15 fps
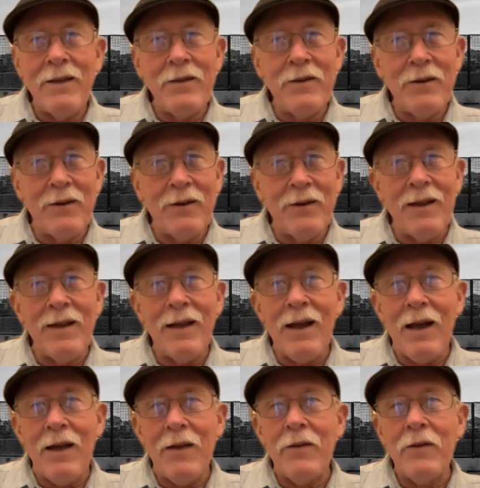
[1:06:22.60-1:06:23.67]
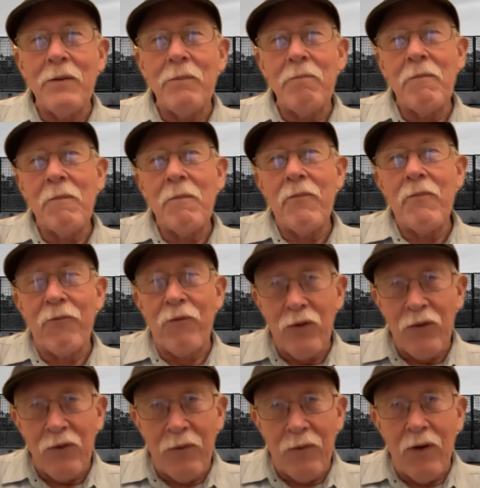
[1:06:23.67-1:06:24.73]
you know,
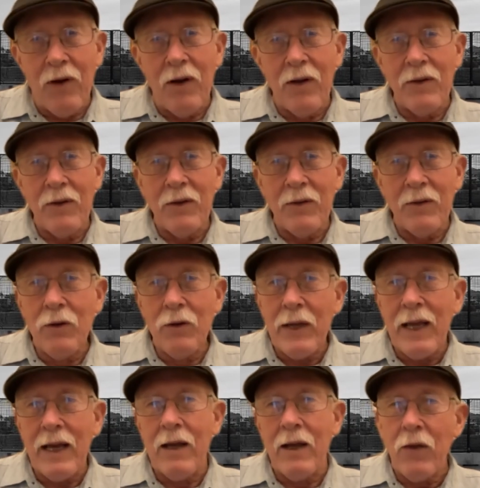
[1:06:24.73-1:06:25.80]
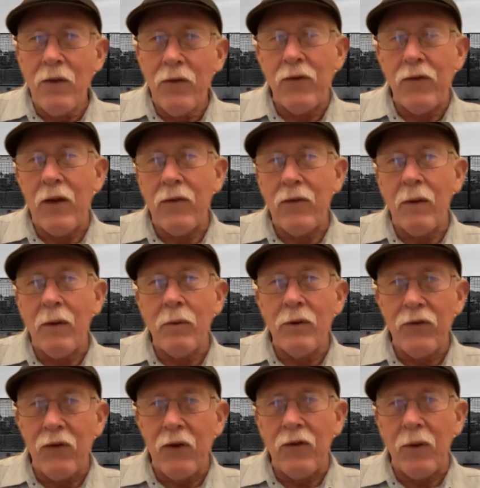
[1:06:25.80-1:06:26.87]
first of all, looking at other states, I
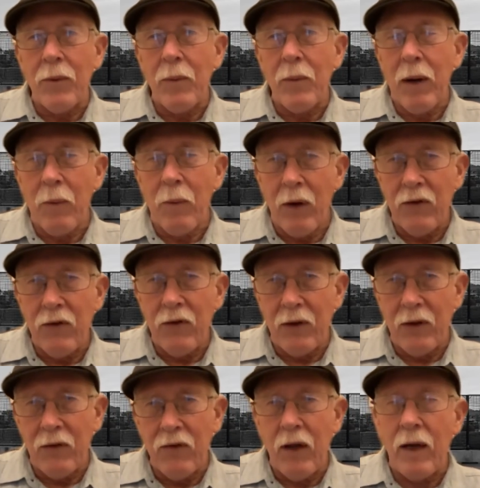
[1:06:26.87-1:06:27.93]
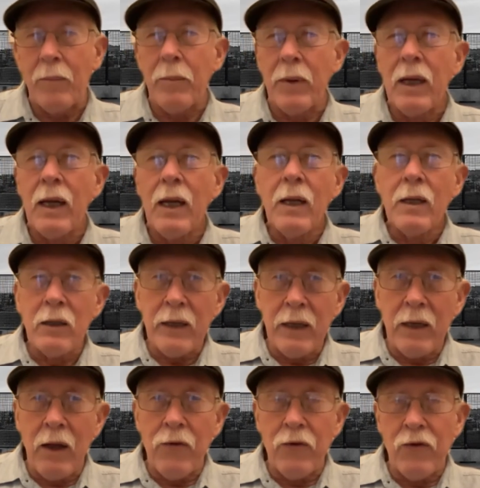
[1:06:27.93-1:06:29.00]
want to say something about Washington in a second, but looking
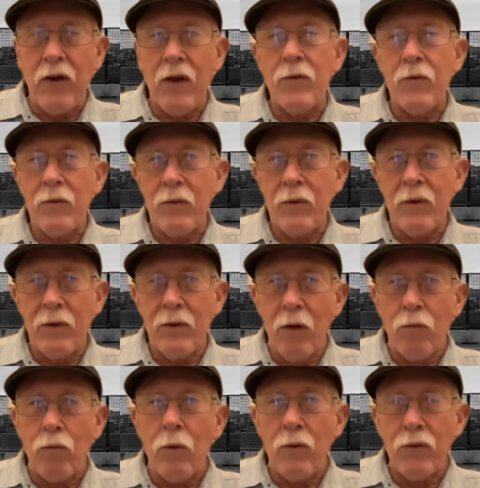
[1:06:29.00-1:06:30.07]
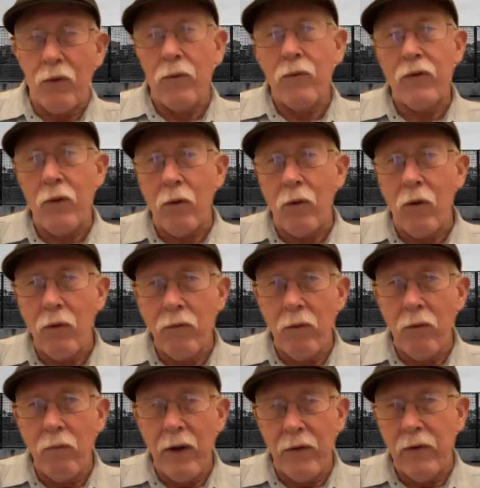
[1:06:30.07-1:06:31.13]
at other states, you know, so,
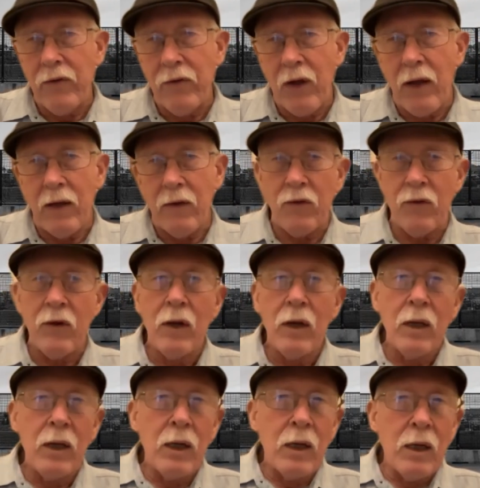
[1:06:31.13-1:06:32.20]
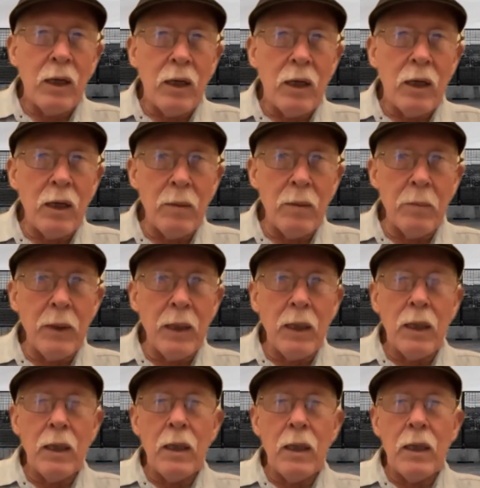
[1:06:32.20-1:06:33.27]
so-called redder states,
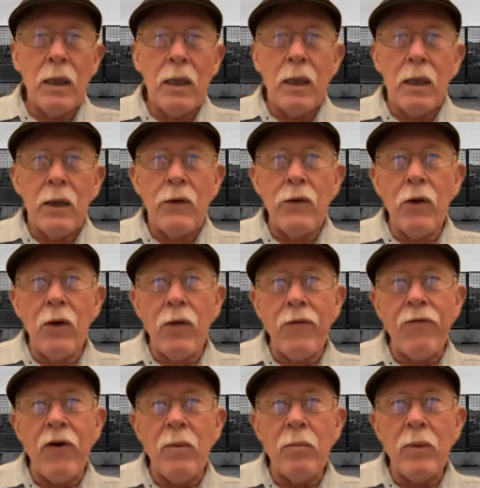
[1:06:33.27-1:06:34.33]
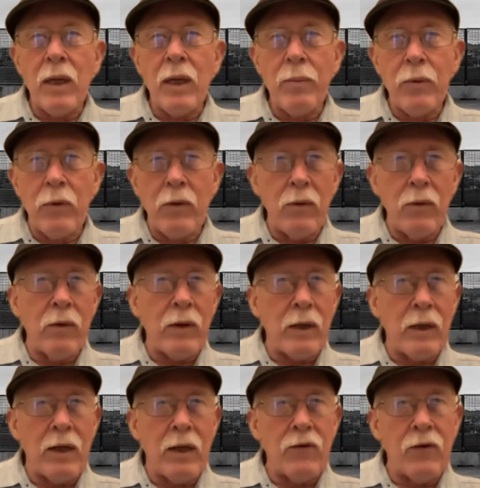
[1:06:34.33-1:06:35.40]
um, you know, the Farm Labor
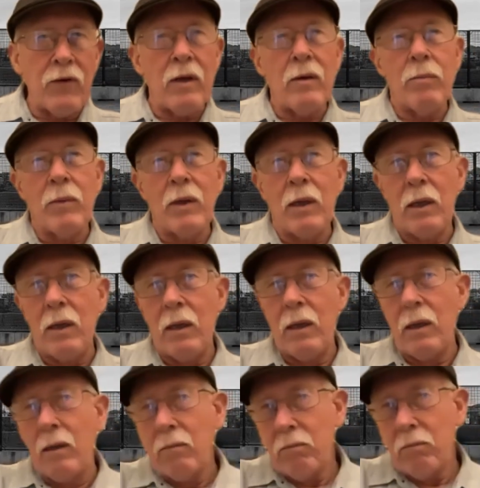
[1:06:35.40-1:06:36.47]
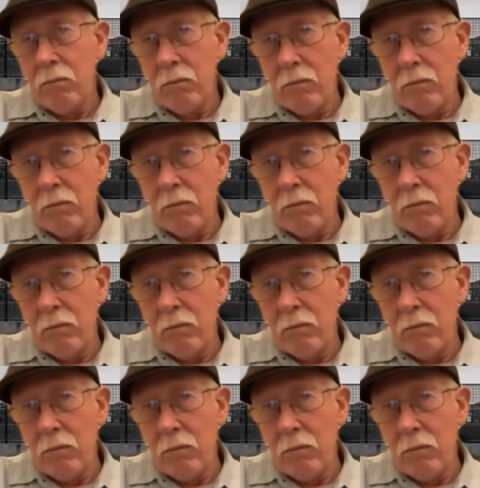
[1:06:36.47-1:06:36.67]
Organizing Committee